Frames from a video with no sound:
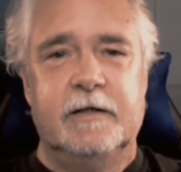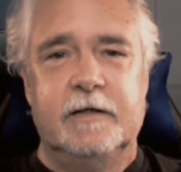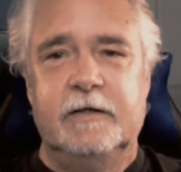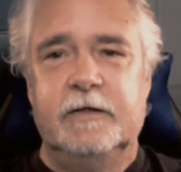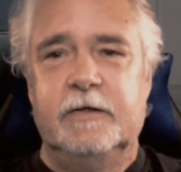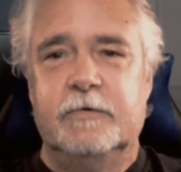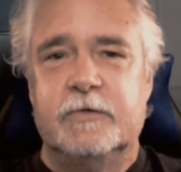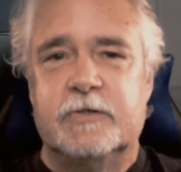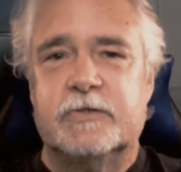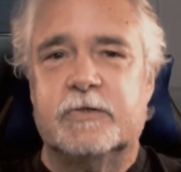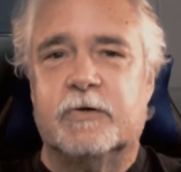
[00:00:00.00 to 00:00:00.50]

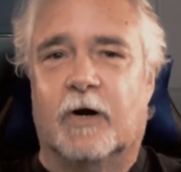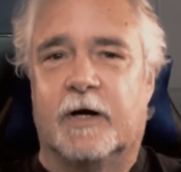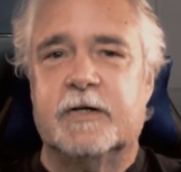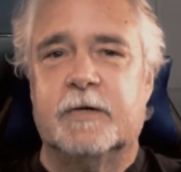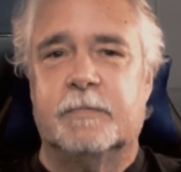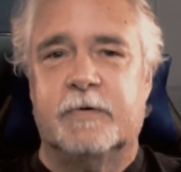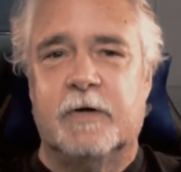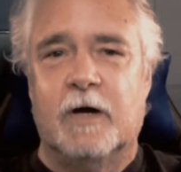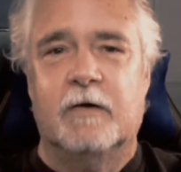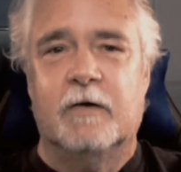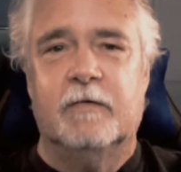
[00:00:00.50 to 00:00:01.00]
You start
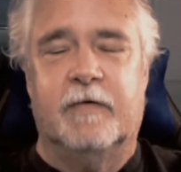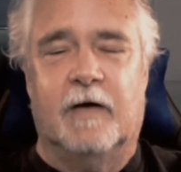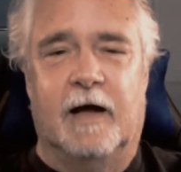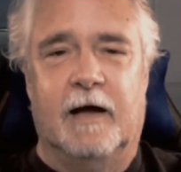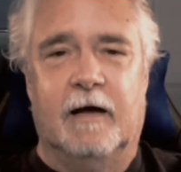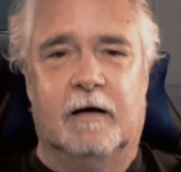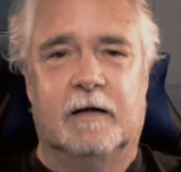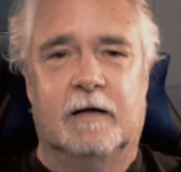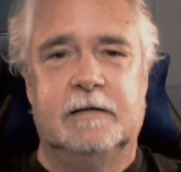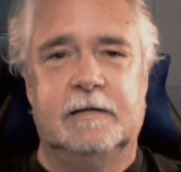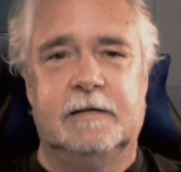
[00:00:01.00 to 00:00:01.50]
to
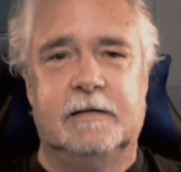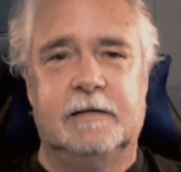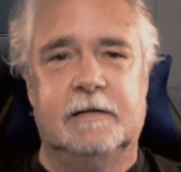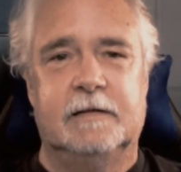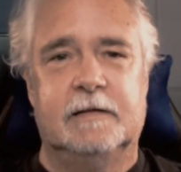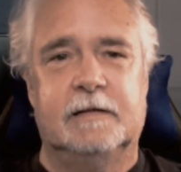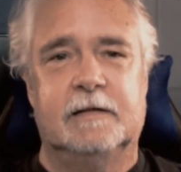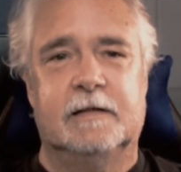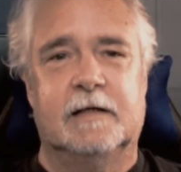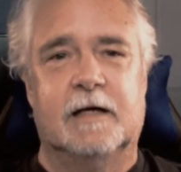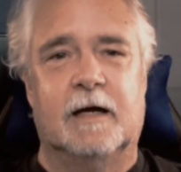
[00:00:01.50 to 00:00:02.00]
profile.
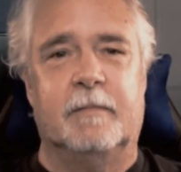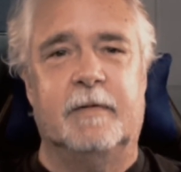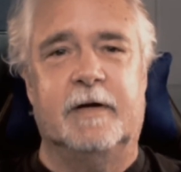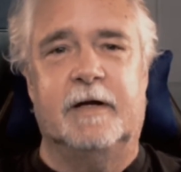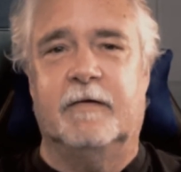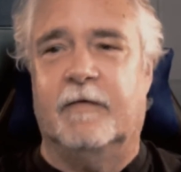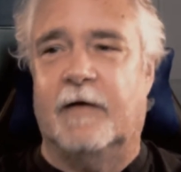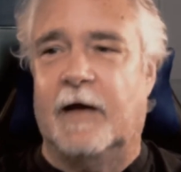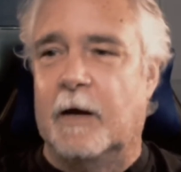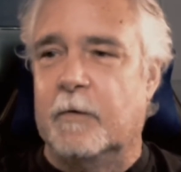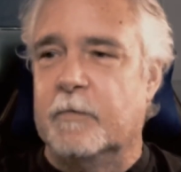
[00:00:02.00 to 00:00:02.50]
I
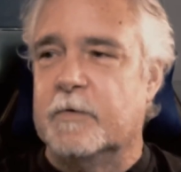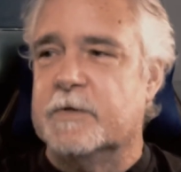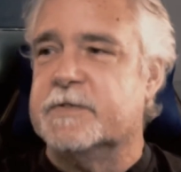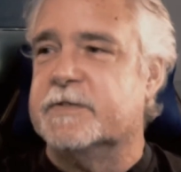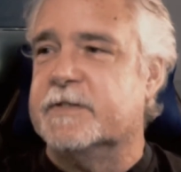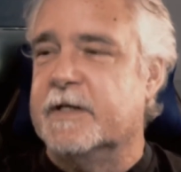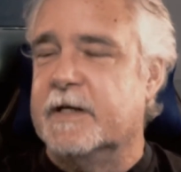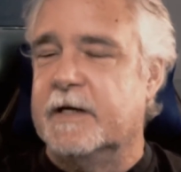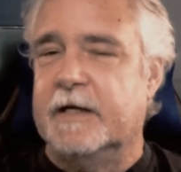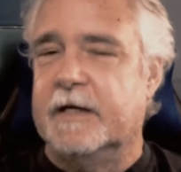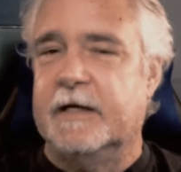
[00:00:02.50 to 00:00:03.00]
mean, if I was
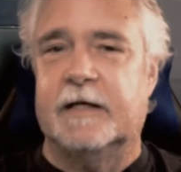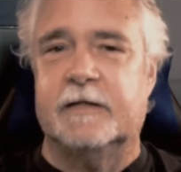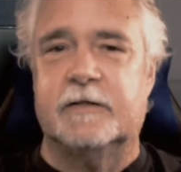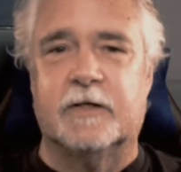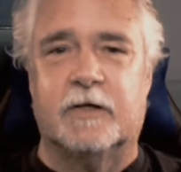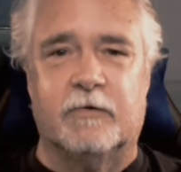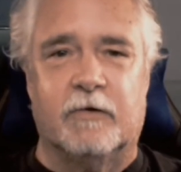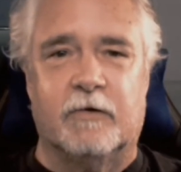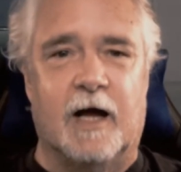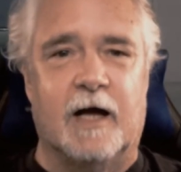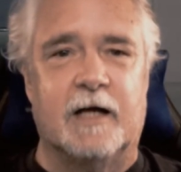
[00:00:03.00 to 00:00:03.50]
sitting at
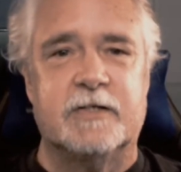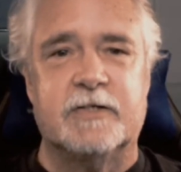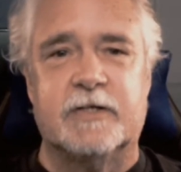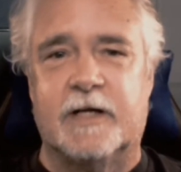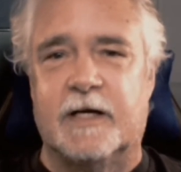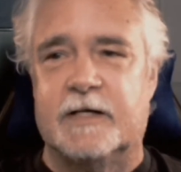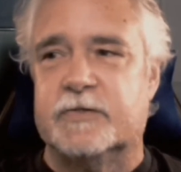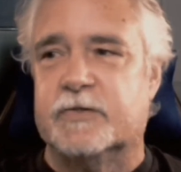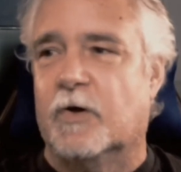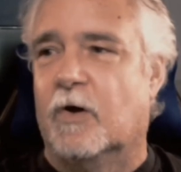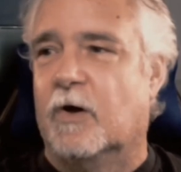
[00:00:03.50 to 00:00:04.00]
the garage
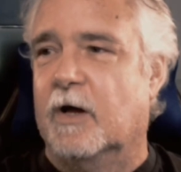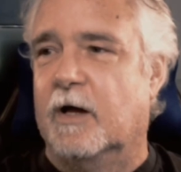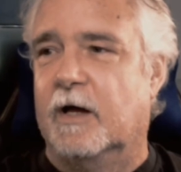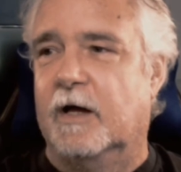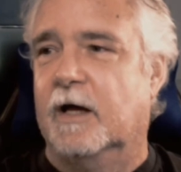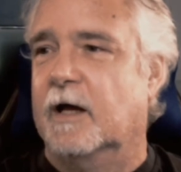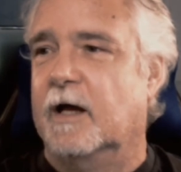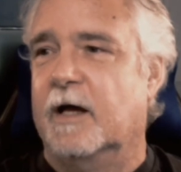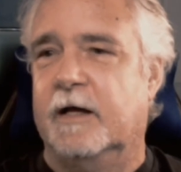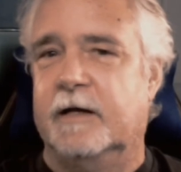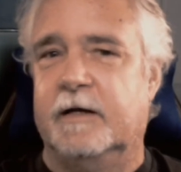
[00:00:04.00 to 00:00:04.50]
and I saw
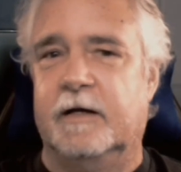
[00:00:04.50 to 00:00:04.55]
a